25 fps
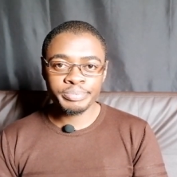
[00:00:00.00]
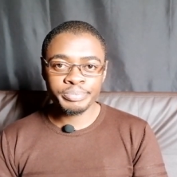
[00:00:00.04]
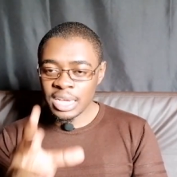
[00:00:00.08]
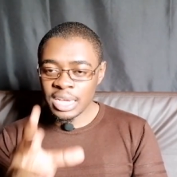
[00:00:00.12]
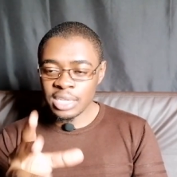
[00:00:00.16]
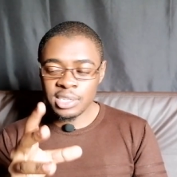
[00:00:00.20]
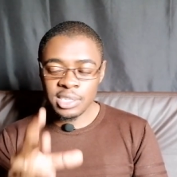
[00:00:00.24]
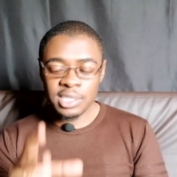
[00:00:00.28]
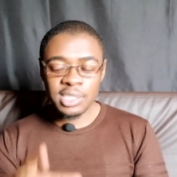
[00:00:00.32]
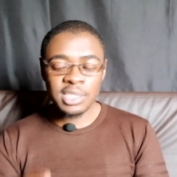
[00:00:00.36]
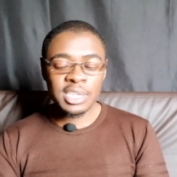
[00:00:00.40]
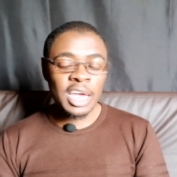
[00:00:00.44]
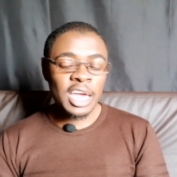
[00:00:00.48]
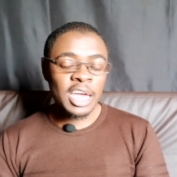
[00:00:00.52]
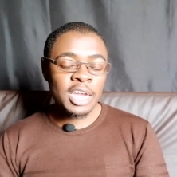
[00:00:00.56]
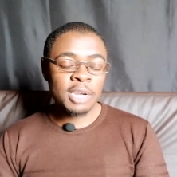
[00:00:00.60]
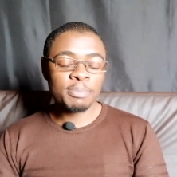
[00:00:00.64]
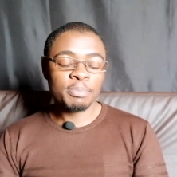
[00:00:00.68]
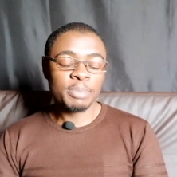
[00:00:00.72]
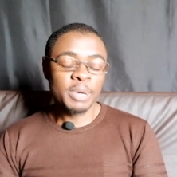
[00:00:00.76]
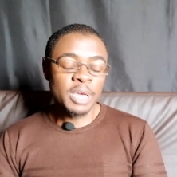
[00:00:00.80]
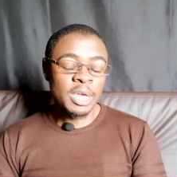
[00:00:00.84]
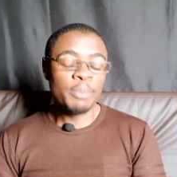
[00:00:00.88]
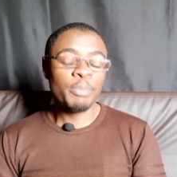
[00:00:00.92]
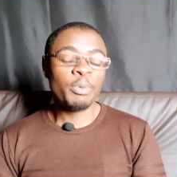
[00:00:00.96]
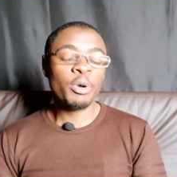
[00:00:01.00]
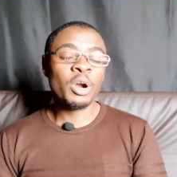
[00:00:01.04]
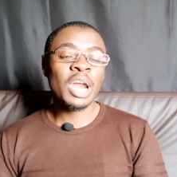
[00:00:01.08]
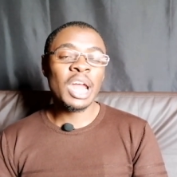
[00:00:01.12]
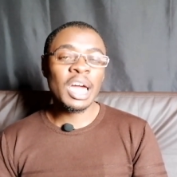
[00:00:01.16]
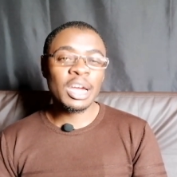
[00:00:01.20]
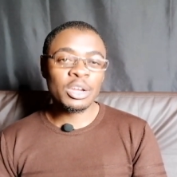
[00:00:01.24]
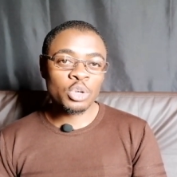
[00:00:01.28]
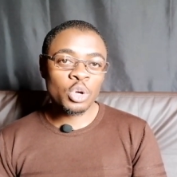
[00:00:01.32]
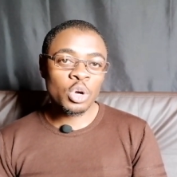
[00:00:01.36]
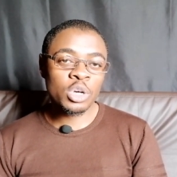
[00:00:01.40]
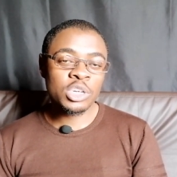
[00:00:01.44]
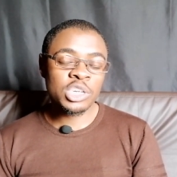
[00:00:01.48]
Instead, people
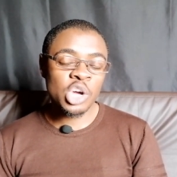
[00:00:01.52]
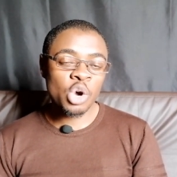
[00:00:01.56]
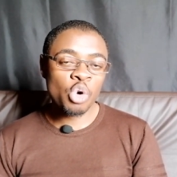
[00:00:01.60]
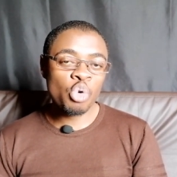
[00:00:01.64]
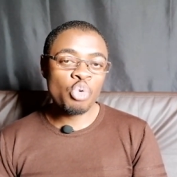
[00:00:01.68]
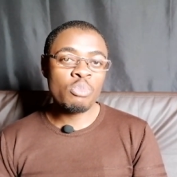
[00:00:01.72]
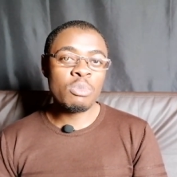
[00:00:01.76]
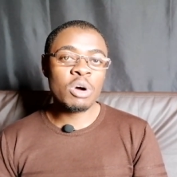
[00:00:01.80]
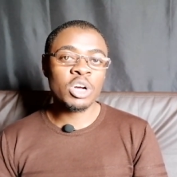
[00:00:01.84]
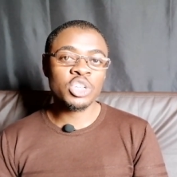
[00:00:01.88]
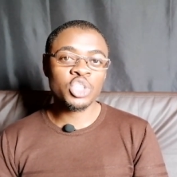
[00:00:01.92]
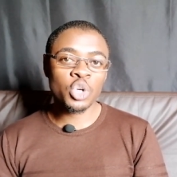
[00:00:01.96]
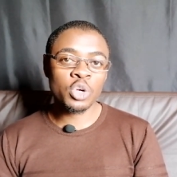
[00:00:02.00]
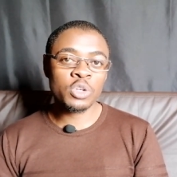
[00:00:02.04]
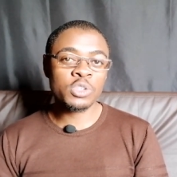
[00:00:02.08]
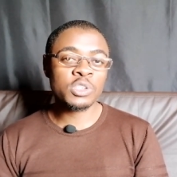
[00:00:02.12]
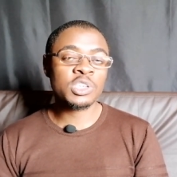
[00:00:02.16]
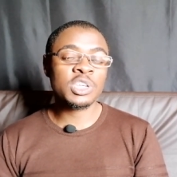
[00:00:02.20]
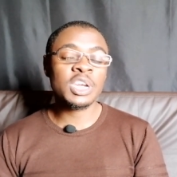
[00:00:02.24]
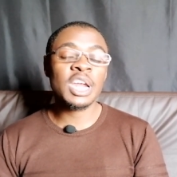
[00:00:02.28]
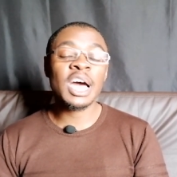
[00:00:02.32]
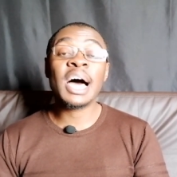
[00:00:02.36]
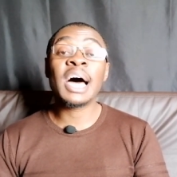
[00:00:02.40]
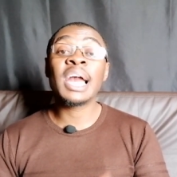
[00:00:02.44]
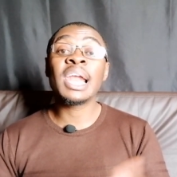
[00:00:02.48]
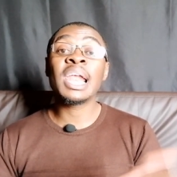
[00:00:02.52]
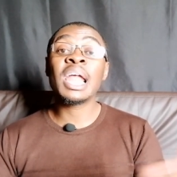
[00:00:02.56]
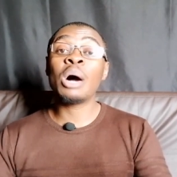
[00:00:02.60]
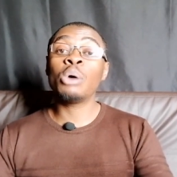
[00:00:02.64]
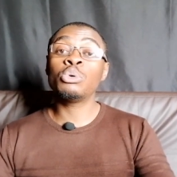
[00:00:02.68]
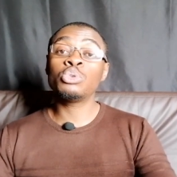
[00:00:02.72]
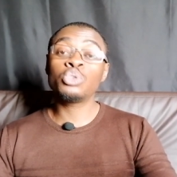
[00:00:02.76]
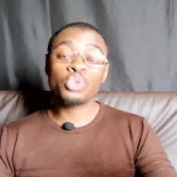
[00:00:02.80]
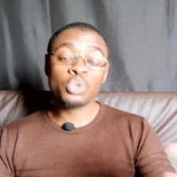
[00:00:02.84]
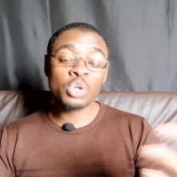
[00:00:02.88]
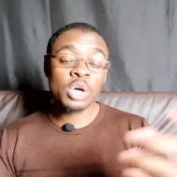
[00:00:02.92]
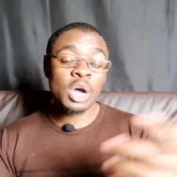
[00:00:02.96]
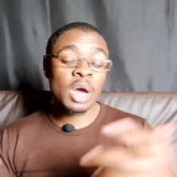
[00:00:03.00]
like Dr. Umar Johnson are
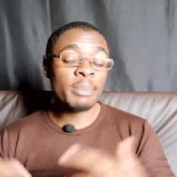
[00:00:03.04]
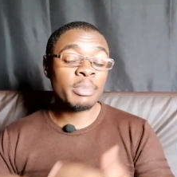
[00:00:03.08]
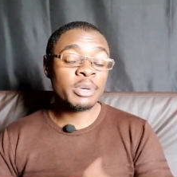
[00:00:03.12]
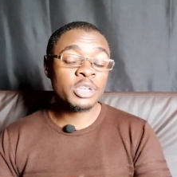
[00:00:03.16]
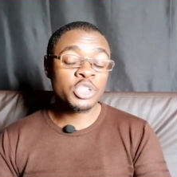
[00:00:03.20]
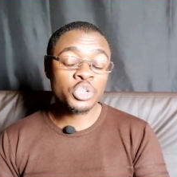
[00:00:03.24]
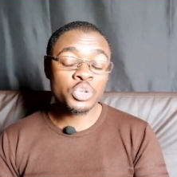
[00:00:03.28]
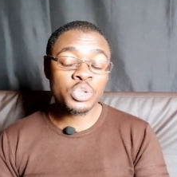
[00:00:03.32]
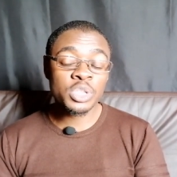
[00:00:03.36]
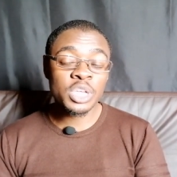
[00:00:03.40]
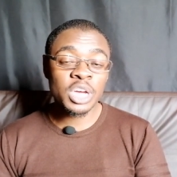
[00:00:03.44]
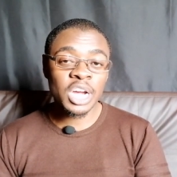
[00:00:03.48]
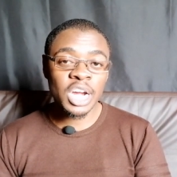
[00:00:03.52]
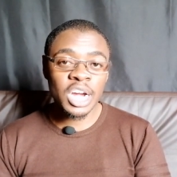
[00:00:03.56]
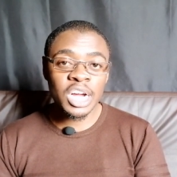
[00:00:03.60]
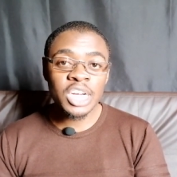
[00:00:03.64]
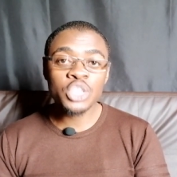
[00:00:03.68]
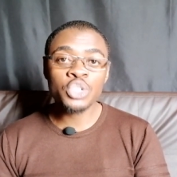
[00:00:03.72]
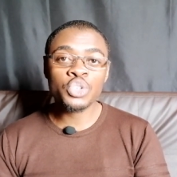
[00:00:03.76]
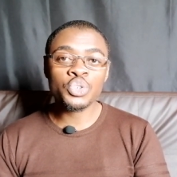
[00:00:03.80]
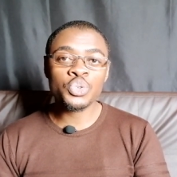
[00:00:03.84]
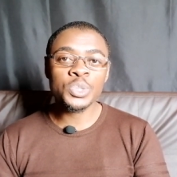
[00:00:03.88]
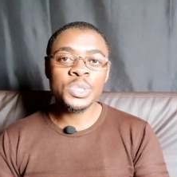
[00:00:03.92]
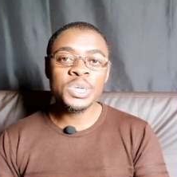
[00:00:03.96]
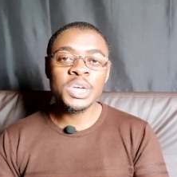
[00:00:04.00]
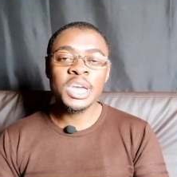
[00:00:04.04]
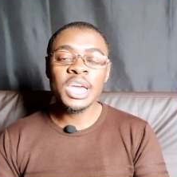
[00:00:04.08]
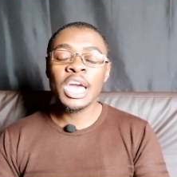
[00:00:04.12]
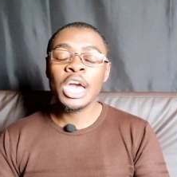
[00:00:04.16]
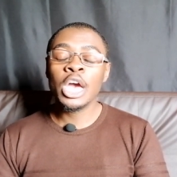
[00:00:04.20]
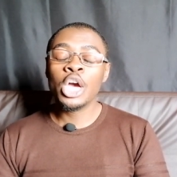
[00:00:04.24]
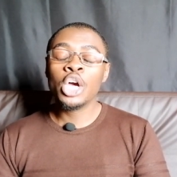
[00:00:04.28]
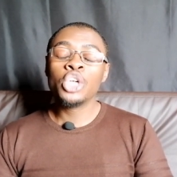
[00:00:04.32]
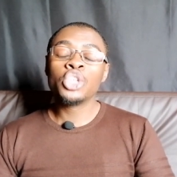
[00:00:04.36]
allowed to come into the country